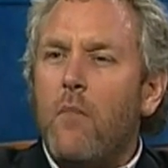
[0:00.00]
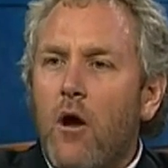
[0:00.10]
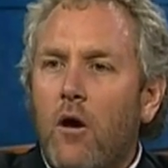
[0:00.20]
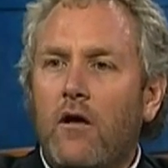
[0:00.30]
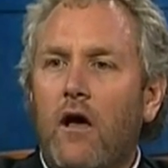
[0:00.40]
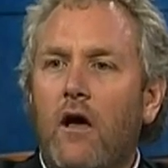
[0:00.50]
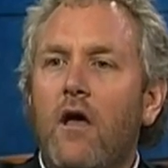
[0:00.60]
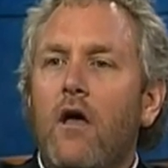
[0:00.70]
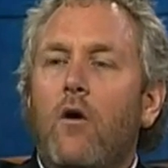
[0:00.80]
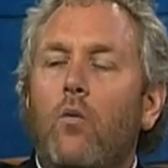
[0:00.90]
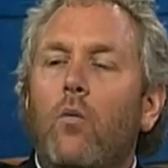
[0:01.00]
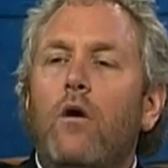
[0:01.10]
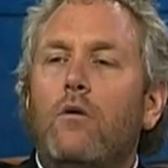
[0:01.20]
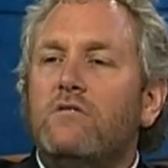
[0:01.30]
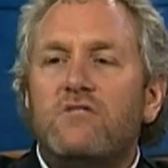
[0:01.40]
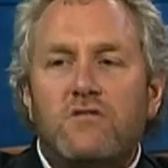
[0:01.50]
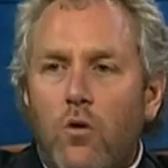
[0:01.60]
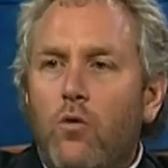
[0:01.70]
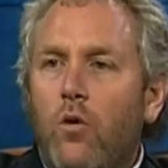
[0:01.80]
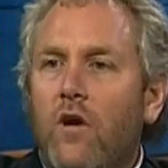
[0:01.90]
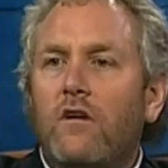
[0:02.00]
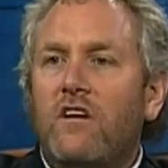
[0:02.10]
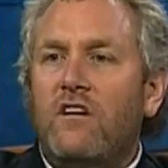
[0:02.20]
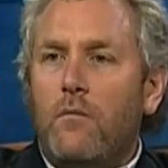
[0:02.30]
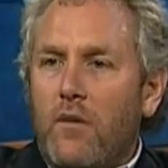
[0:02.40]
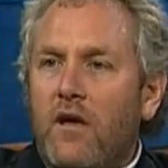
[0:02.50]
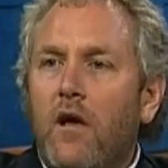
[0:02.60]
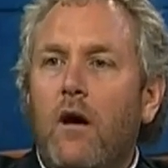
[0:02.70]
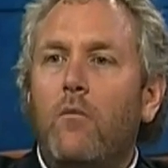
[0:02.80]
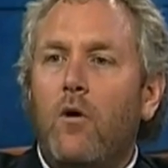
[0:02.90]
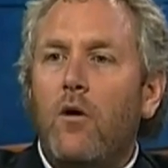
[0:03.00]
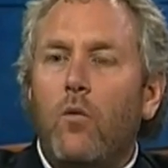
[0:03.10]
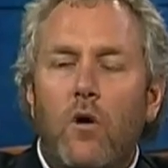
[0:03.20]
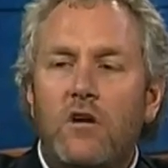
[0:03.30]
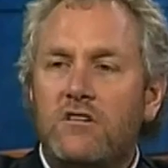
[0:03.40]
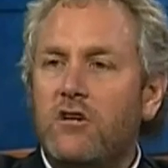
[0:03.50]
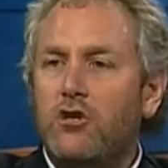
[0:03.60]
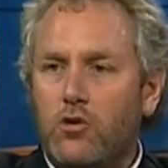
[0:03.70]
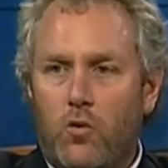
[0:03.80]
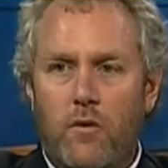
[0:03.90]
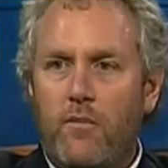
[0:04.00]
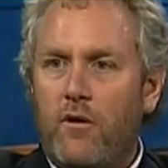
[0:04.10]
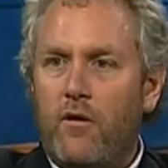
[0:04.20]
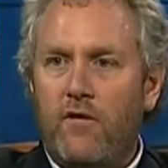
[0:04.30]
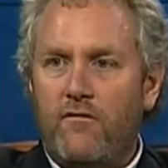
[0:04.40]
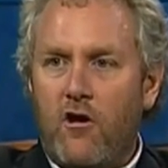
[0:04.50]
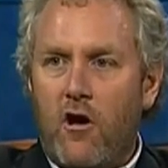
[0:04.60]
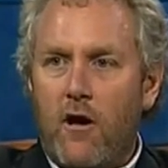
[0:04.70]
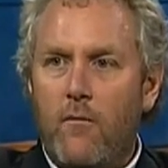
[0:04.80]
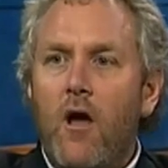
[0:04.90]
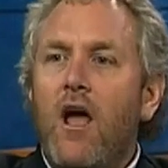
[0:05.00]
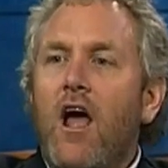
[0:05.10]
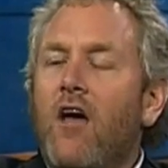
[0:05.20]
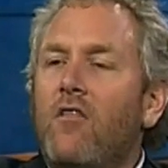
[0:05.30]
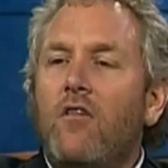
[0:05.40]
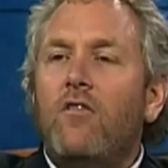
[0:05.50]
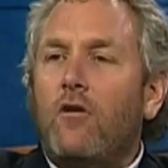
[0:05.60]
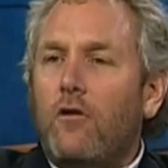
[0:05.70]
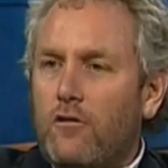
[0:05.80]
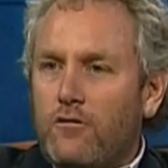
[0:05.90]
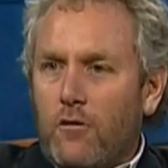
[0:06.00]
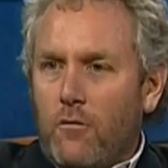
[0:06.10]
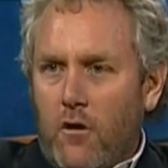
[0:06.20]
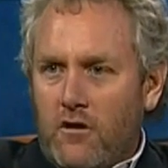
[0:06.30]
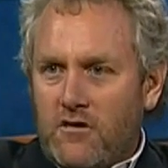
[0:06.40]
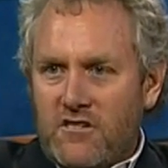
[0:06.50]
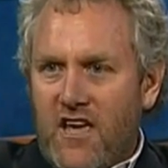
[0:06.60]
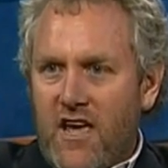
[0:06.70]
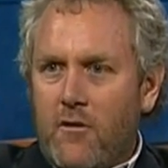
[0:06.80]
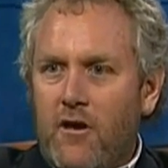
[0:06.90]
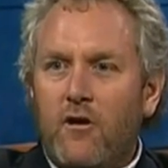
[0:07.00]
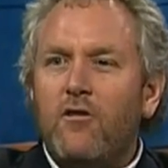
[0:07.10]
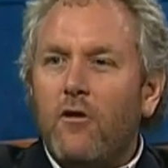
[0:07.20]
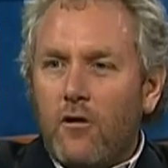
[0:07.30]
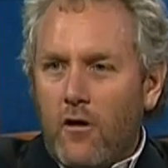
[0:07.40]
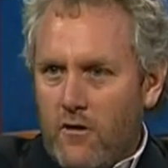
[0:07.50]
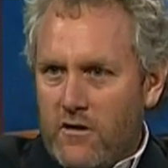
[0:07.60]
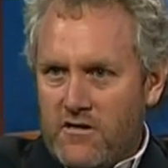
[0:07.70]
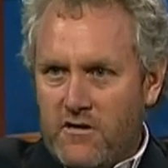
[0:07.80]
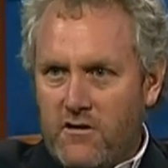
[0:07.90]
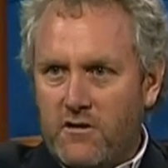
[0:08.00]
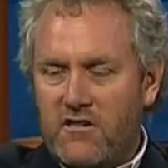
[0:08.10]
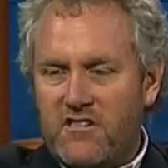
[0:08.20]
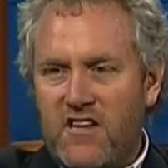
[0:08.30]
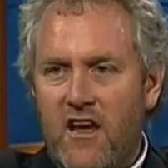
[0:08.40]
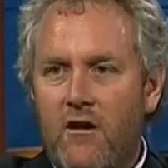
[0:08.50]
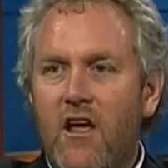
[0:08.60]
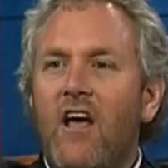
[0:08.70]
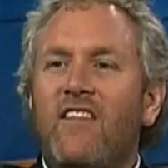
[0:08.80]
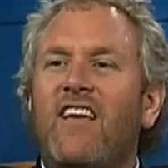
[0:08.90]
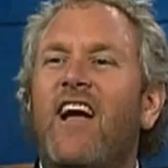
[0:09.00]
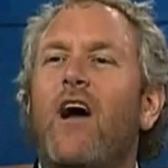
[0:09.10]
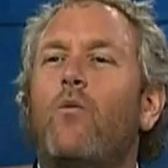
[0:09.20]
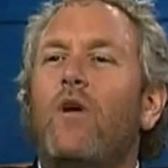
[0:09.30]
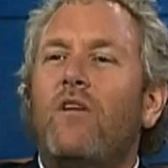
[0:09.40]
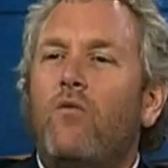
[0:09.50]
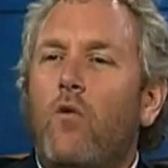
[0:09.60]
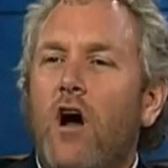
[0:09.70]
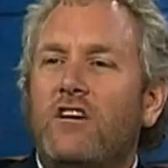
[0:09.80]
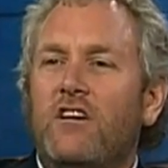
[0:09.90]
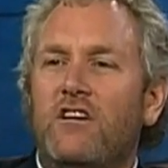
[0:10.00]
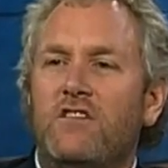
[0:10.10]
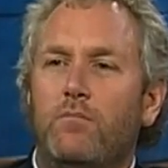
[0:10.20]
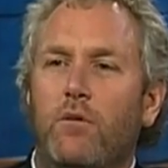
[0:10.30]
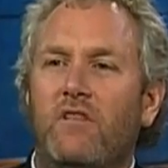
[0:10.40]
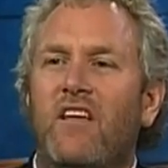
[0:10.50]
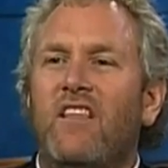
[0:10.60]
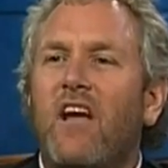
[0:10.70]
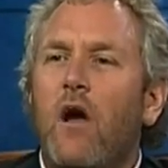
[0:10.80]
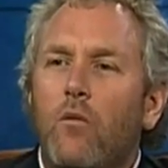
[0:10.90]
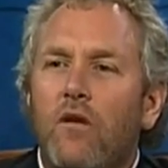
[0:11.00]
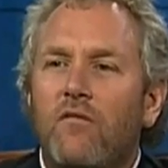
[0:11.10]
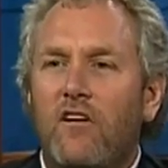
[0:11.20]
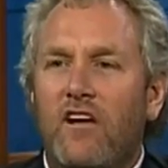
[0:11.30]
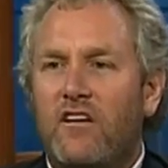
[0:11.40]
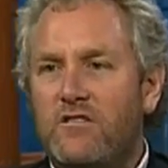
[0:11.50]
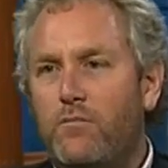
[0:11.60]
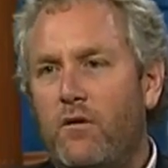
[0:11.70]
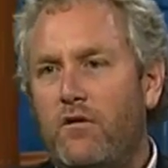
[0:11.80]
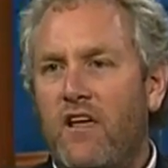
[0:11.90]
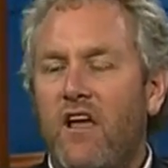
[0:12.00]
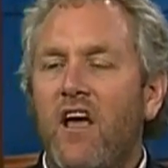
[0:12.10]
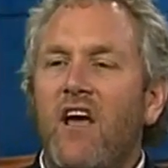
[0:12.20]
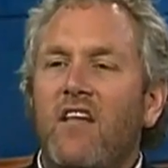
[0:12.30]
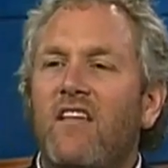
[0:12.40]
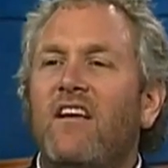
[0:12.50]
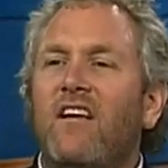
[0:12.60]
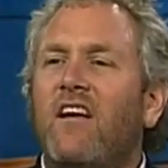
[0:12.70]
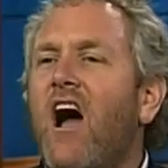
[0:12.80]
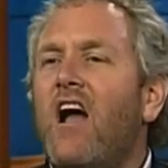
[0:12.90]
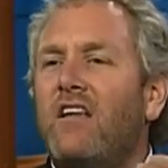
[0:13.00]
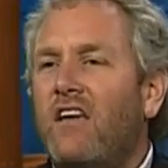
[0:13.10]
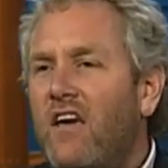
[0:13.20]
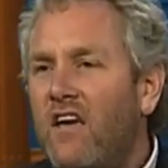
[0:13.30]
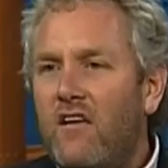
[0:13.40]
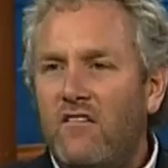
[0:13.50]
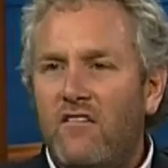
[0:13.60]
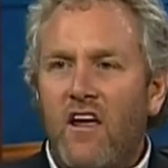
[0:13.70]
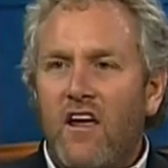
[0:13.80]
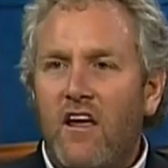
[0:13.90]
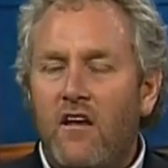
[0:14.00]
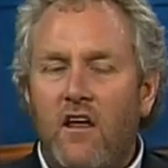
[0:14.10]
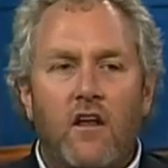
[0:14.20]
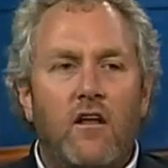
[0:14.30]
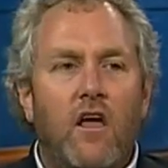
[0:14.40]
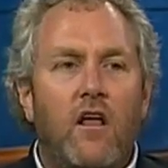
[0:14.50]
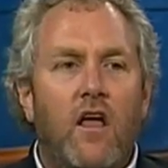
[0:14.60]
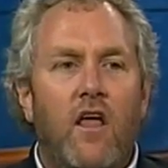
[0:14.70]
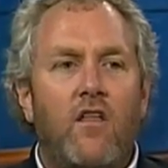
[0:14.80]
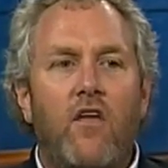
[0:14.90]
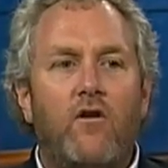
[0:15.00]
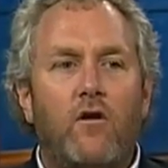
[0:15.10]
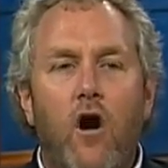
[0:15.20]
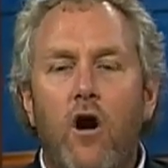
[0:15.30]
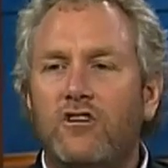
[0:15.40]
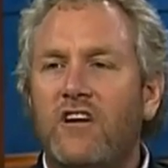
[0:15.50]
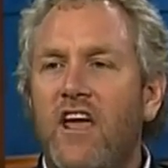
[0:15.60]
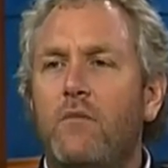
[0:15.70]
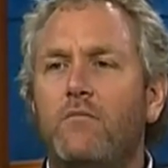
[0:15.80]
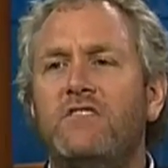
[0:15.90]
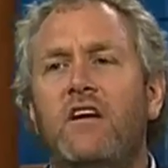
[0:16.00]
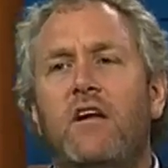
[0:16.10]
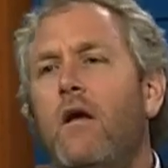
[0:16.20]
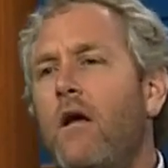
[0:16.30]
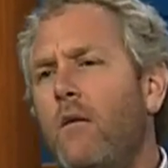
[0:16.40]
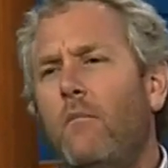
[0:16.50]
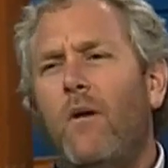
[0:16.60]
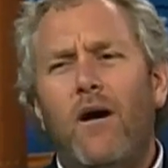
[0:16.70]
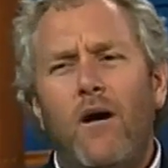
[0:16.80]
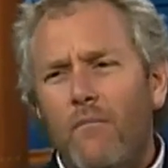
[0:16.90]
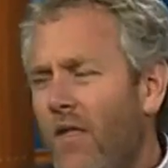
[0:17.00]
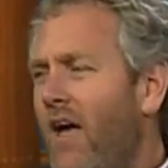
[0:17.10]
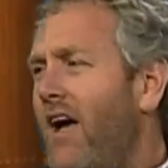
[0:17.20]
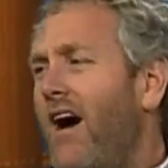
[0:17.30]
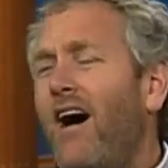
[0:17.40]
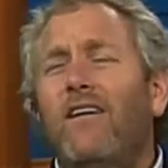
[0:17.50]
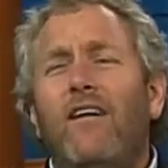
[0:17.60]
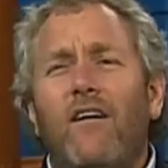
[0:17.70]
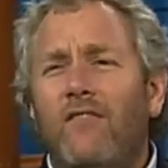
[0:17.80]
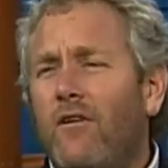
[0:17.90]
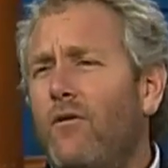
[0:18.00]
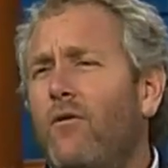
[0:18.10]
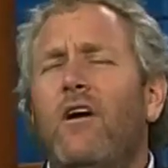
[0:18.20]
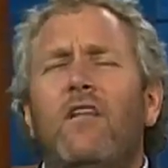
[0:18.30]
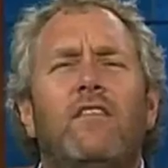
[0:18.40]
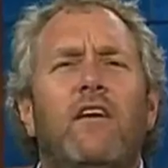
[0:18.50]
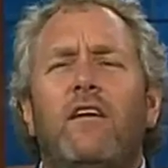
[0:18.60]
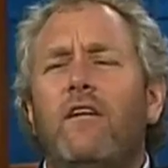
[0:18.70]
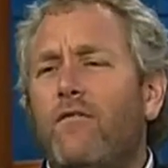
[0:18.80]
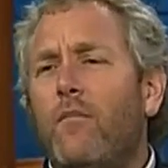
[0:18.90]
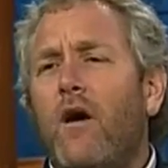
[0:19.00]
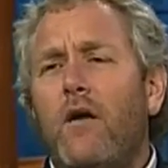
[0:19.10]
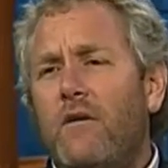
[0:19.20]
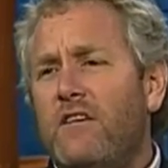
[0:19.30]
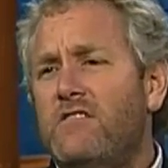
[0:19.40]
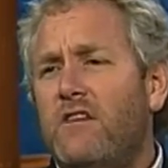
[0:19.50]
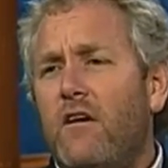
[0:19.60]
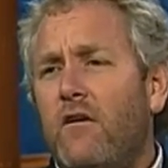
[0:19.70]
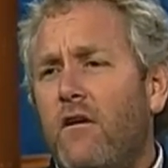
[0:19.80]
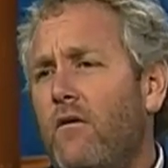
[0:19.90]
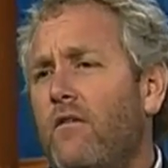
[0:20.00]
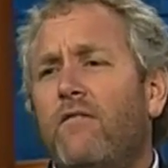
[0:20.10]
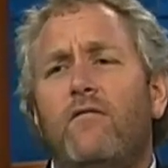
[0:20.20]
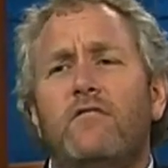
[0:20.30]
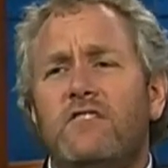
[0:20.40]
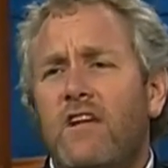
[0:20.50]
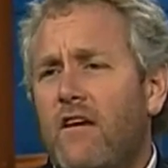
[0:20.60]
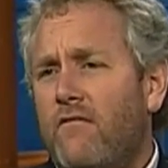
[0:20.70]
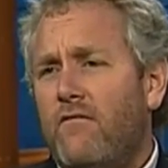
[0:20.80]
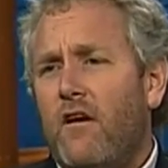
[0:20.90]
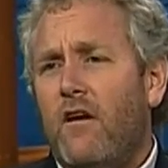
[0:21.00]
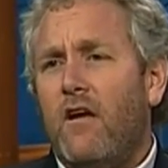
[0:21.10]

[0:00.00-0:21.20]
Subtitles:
America rose so quickly to become what it was in a short period of time. And then the cultural Marxists came in here, took our institutions down. They got rid of Washington's birthday. They got rid of Lincoln's birthday. They got kids at their college campus saying, Mom, I love you. Thank you for buying me a stereo on the first day of...